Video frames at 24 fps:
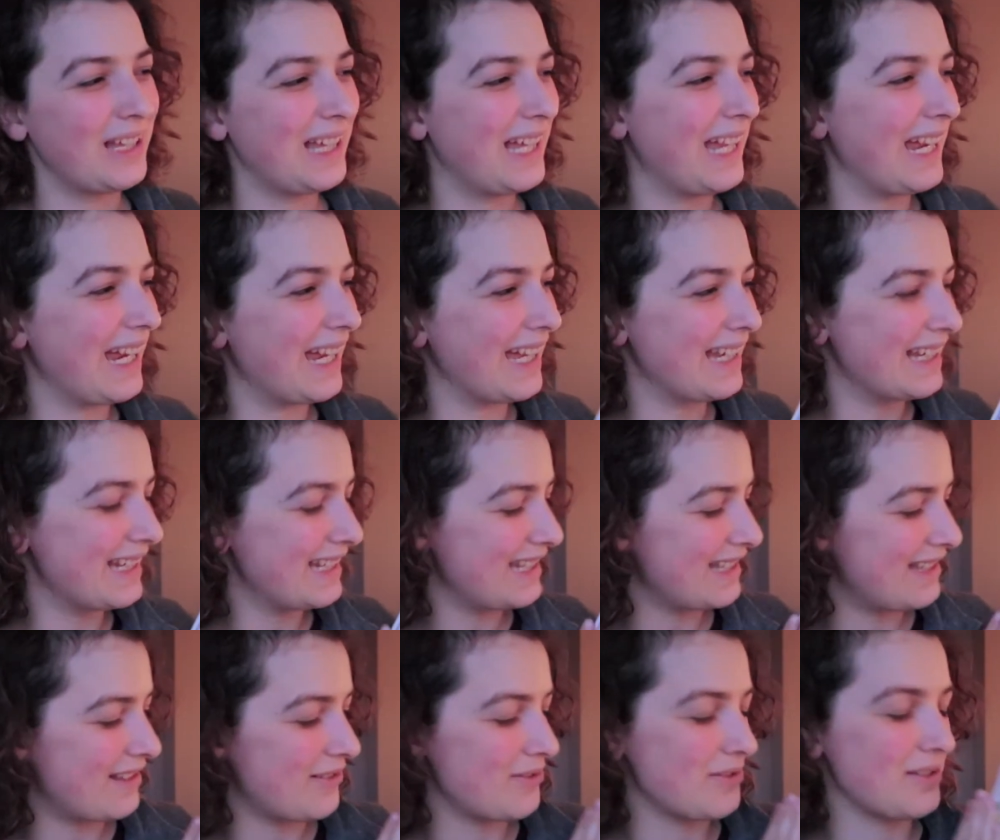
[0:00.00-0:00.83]
And
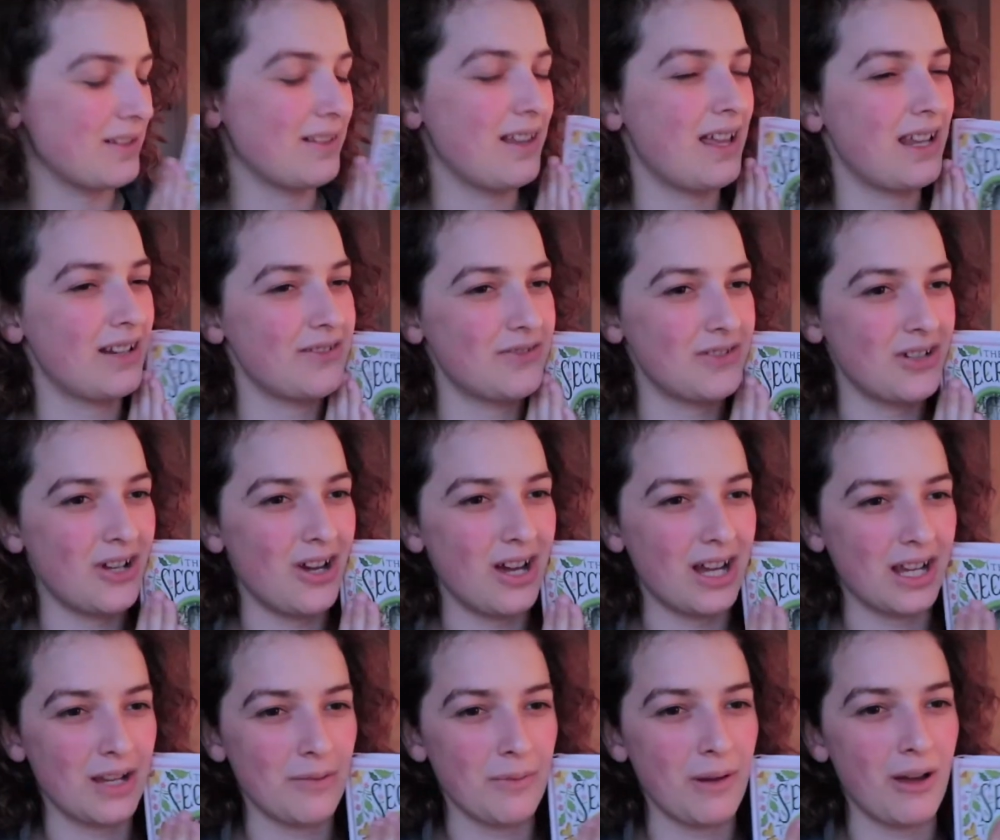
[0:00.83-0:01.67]
there's a lot of
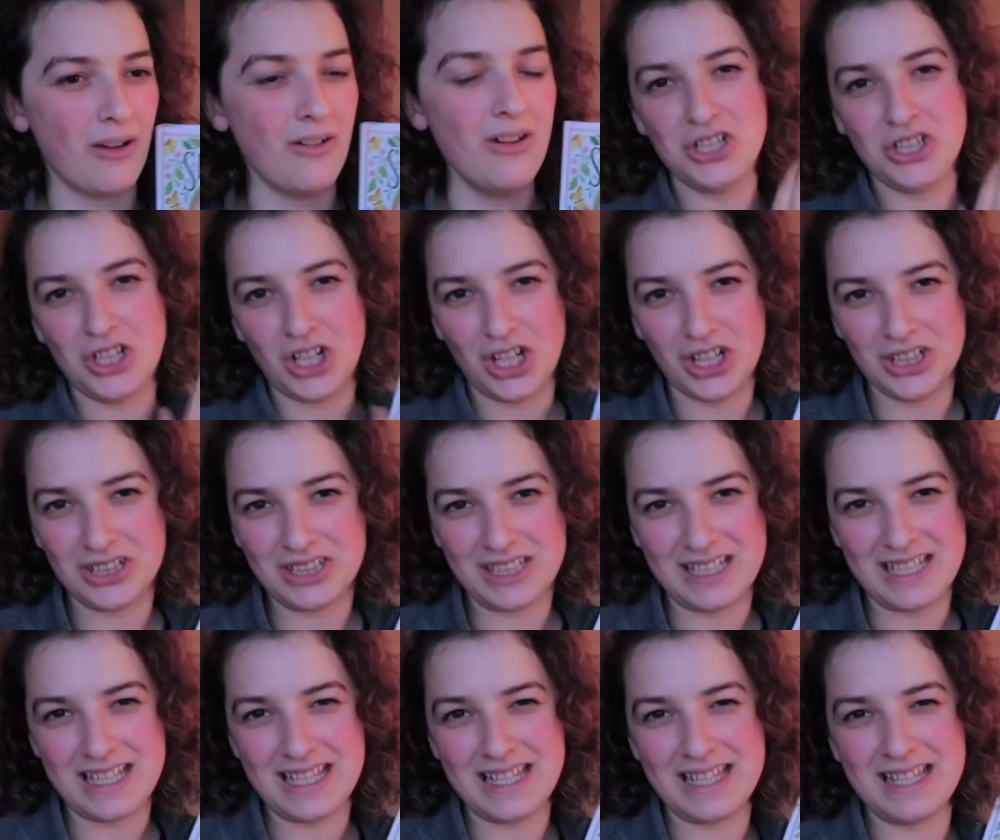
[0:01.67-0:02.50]
talk about
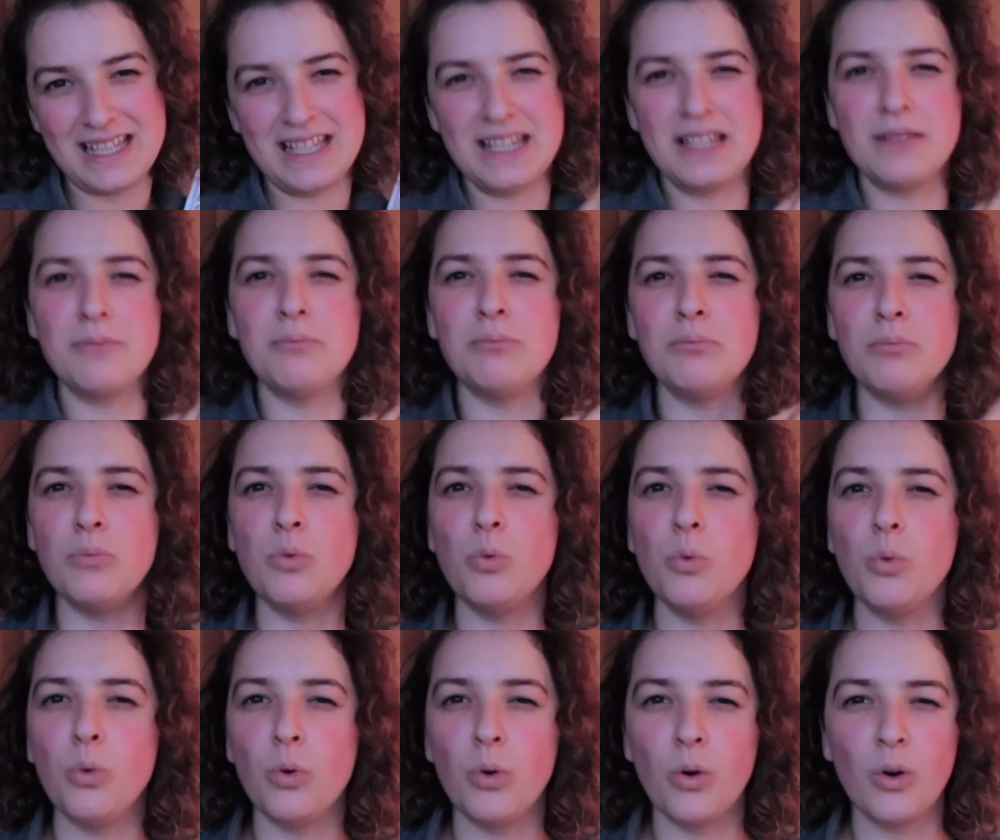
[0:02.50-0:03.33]
gardens and the
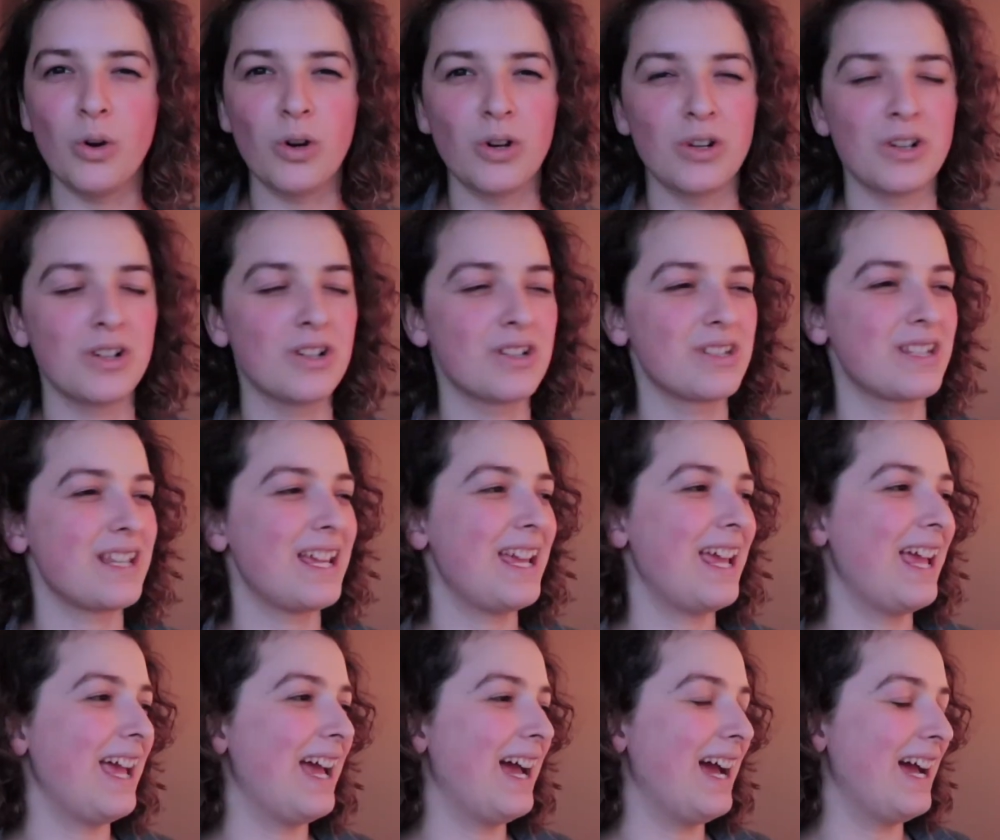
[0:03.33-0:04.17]
moors
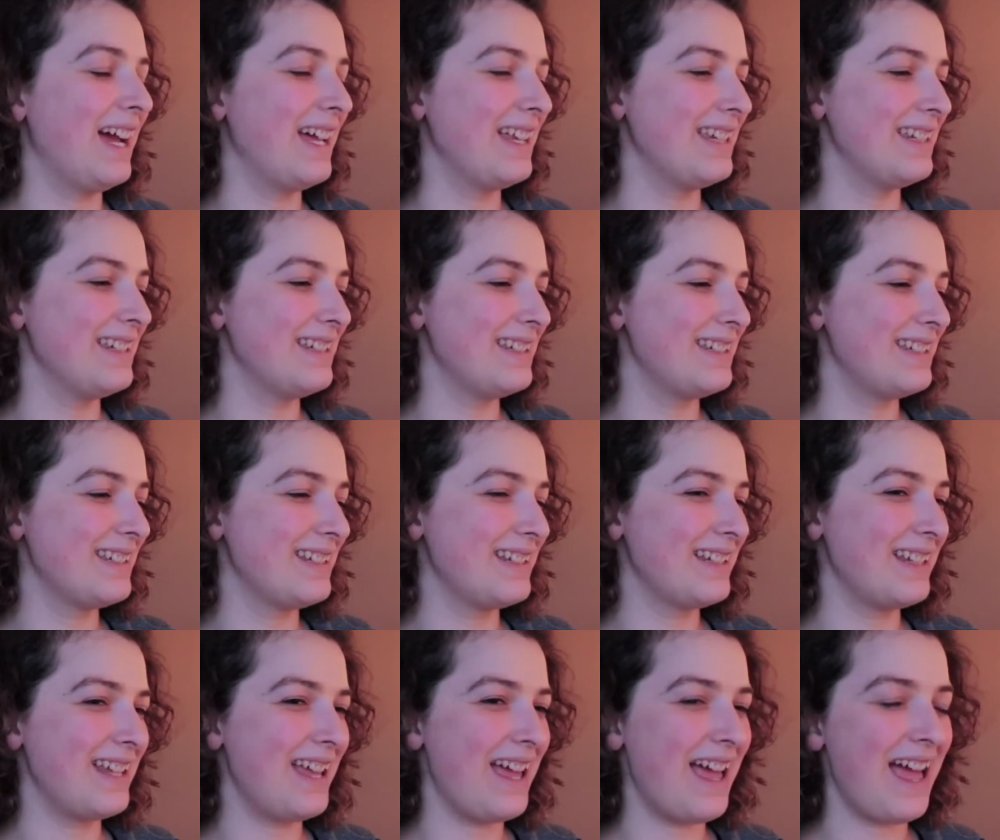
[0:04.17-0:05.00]
and
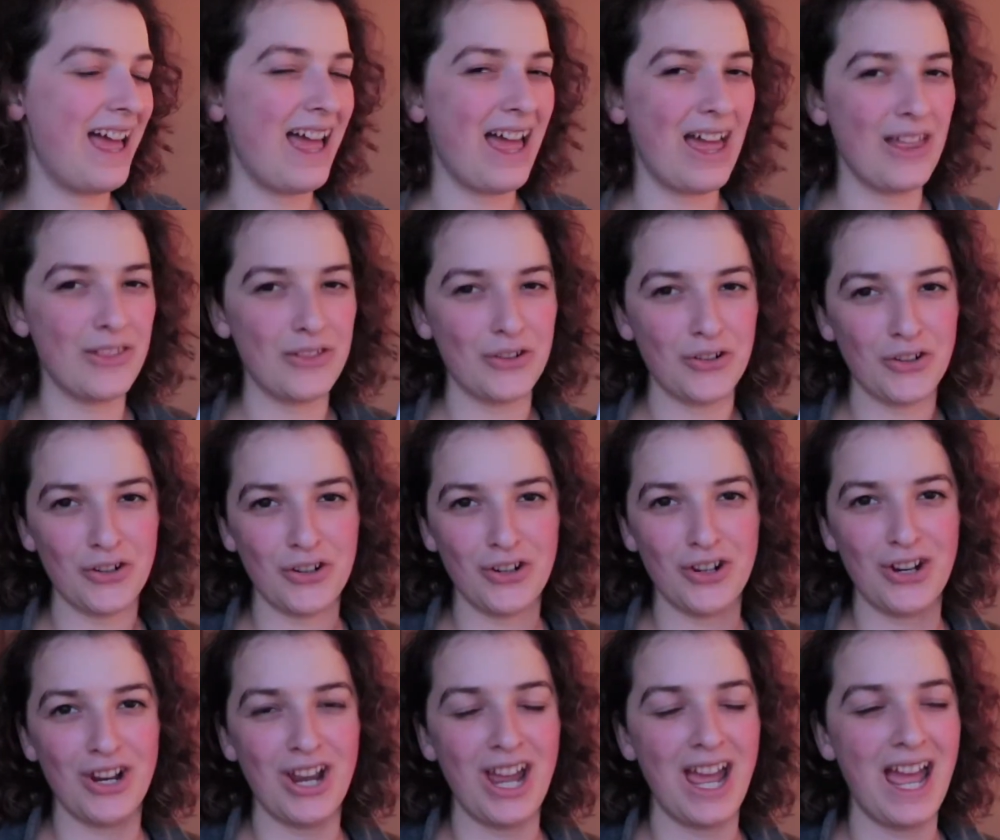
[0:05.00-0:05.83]

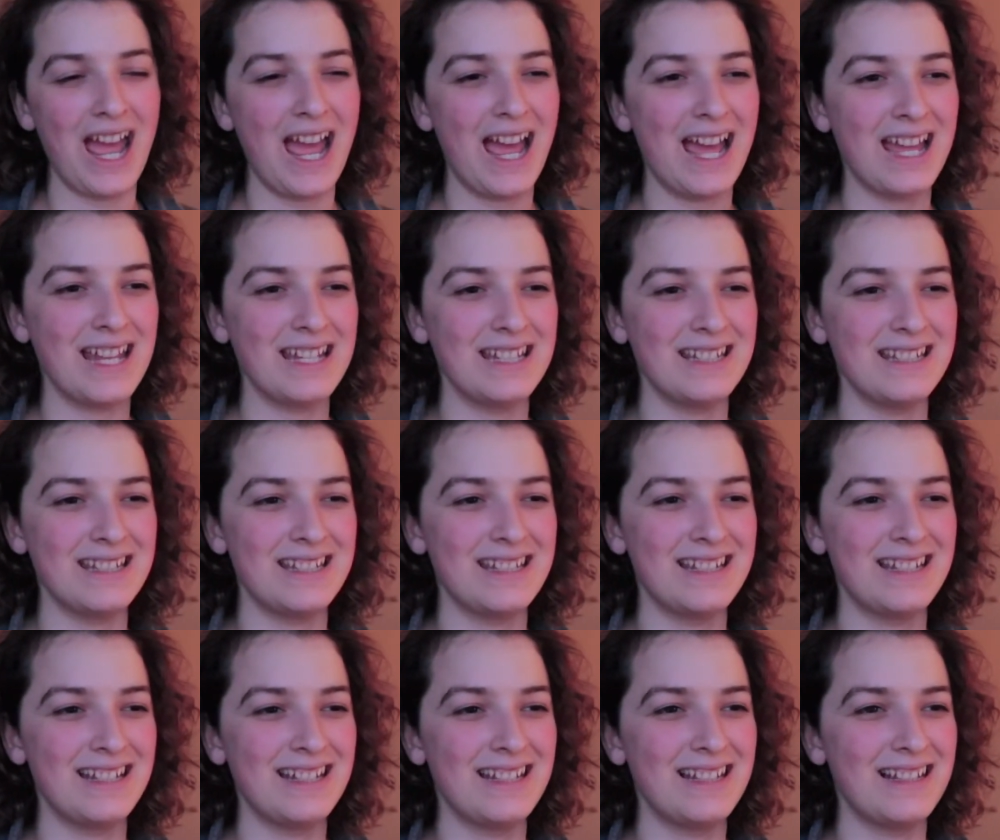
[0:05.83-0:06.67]
heather
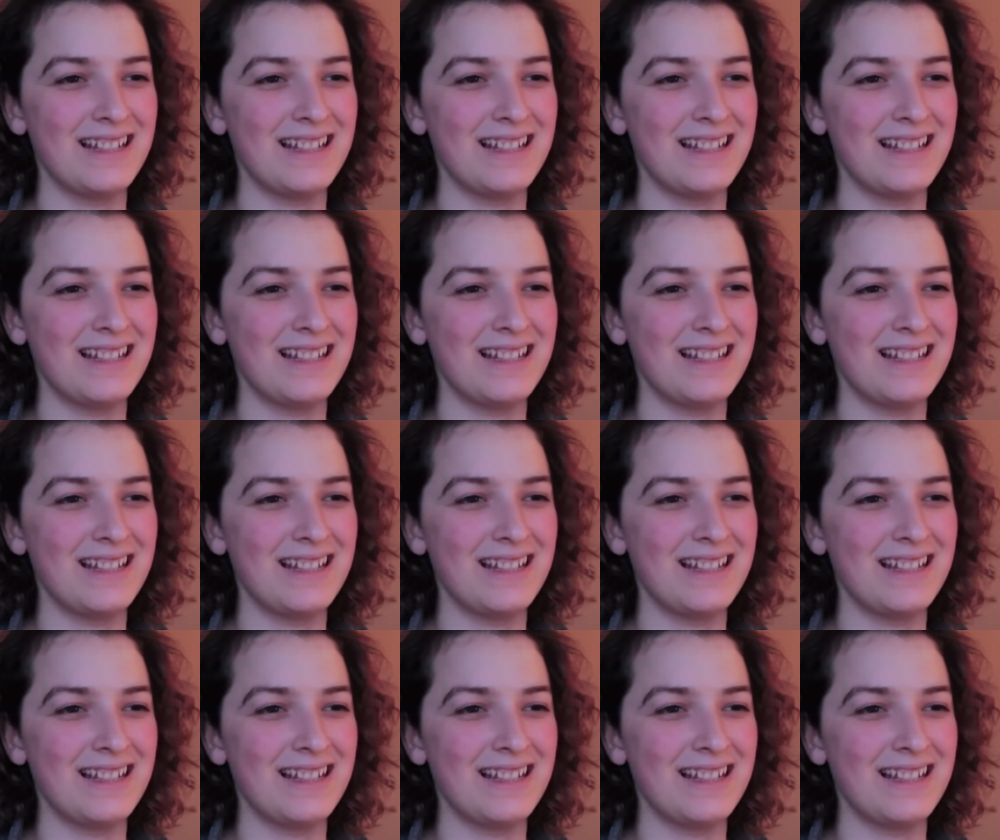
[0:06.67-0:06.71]
and